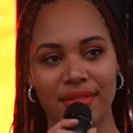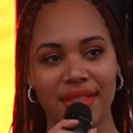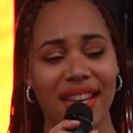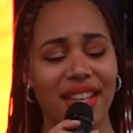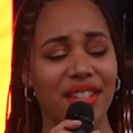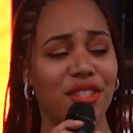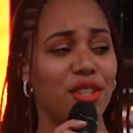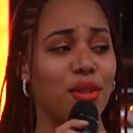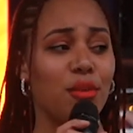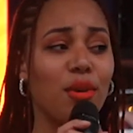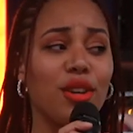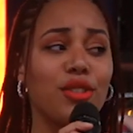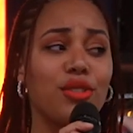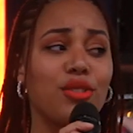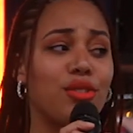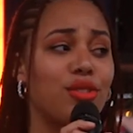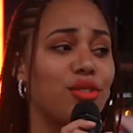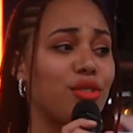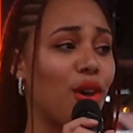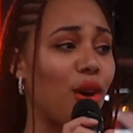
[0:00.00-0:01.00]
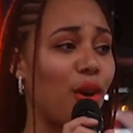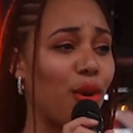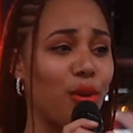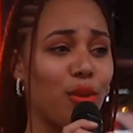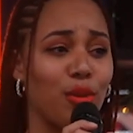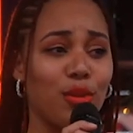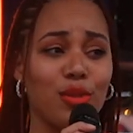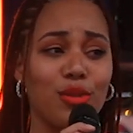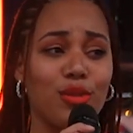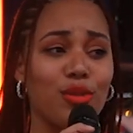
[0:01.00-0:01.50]
And you are
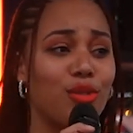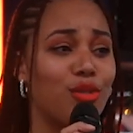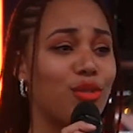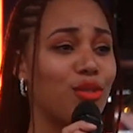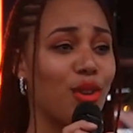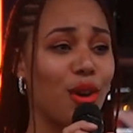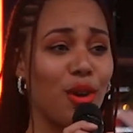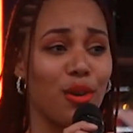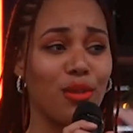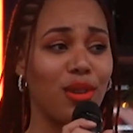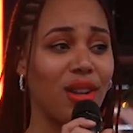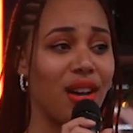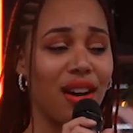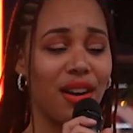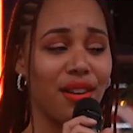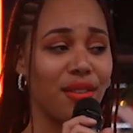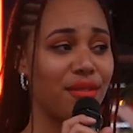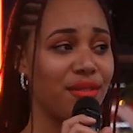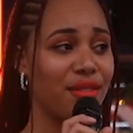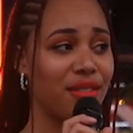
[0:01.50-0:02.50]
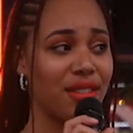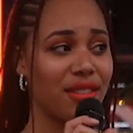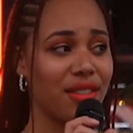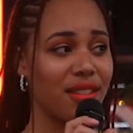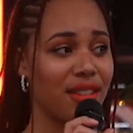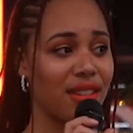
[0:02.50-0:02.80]
so, so loved.